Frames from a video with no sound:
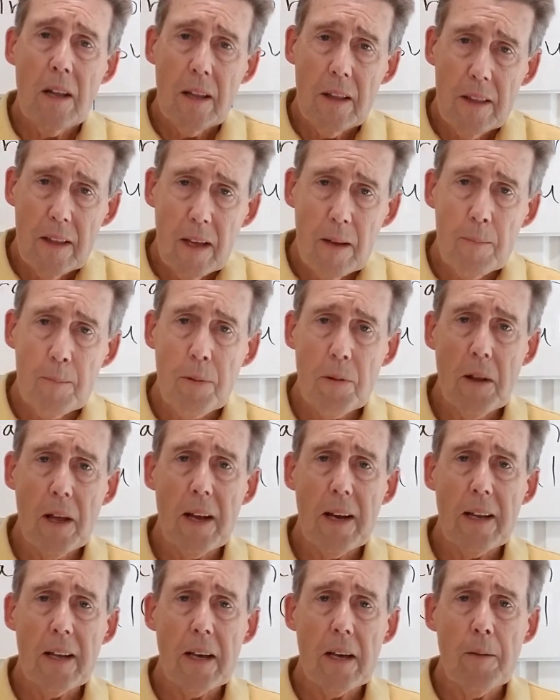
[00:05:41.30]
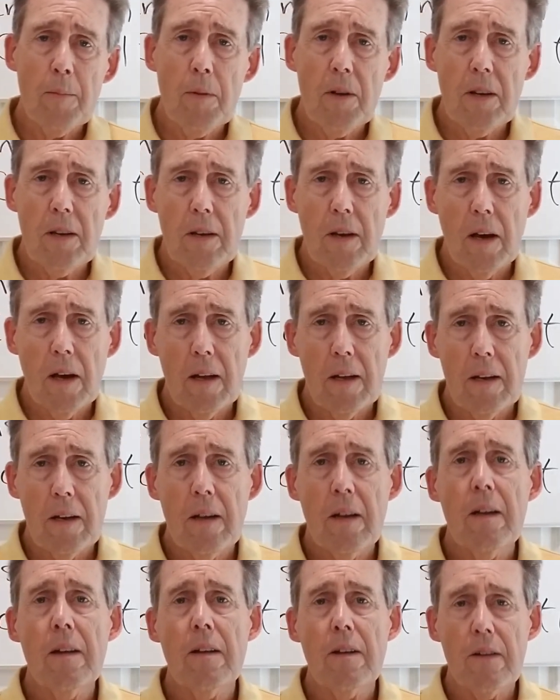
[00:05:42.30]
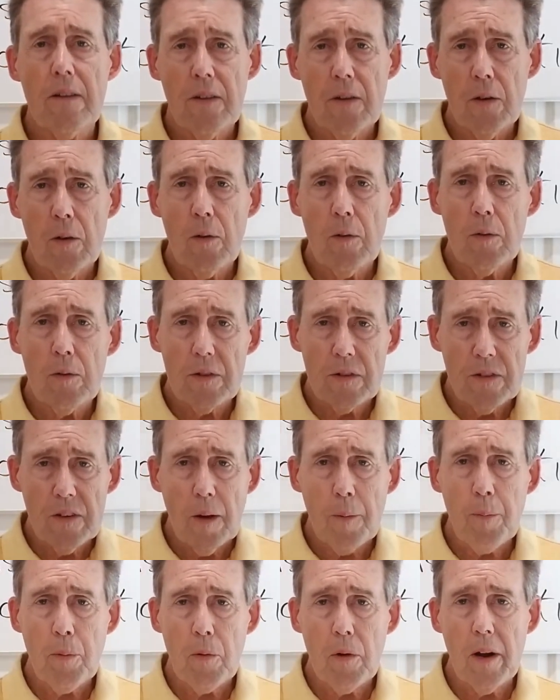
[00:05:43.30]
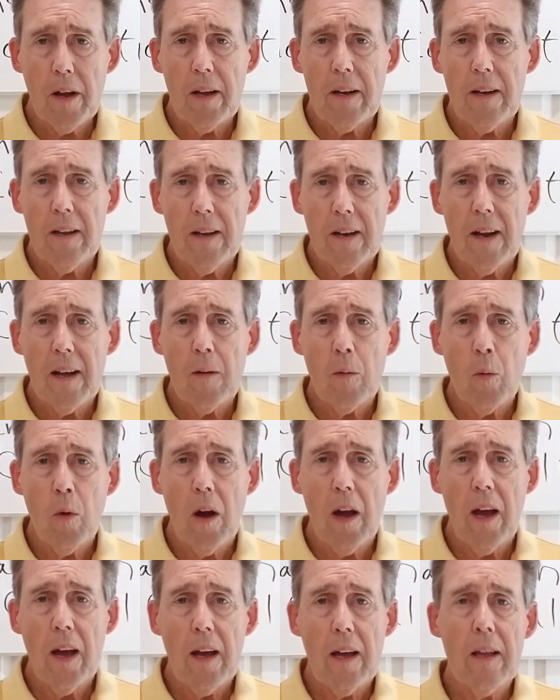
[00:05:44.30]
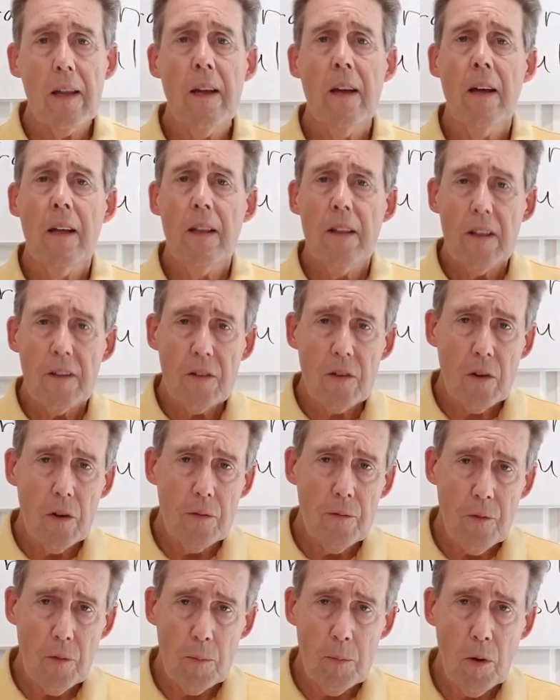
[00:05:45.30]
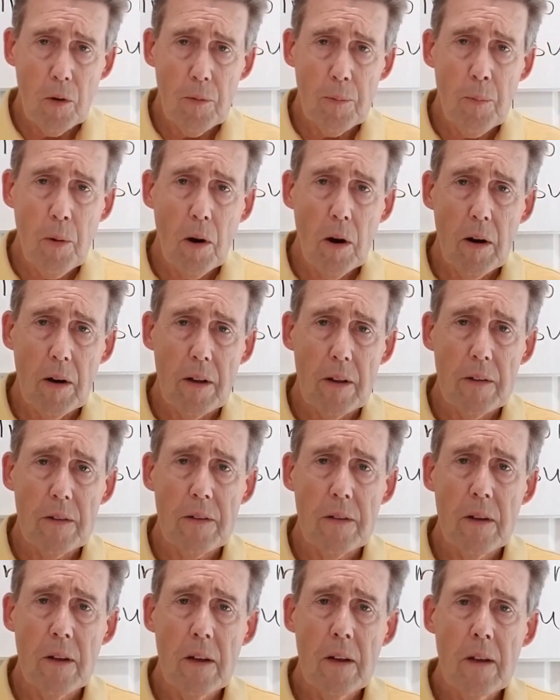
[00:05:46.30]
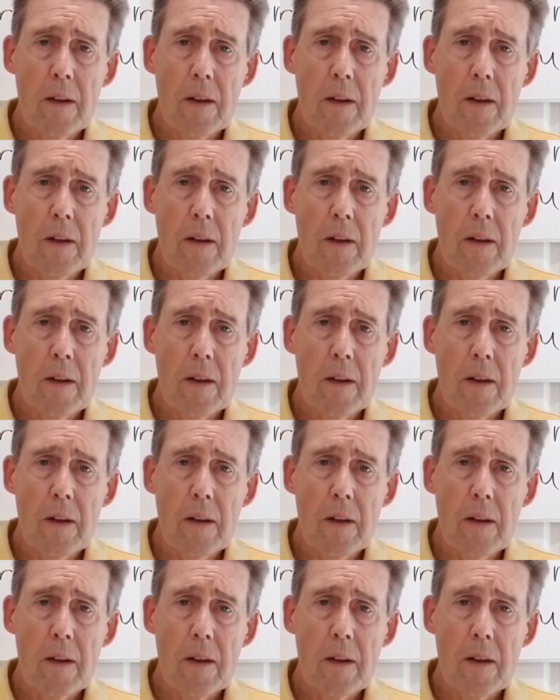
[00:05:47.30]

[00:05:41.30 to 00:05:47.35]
then planning can be done to separate in a way that's good for both parties.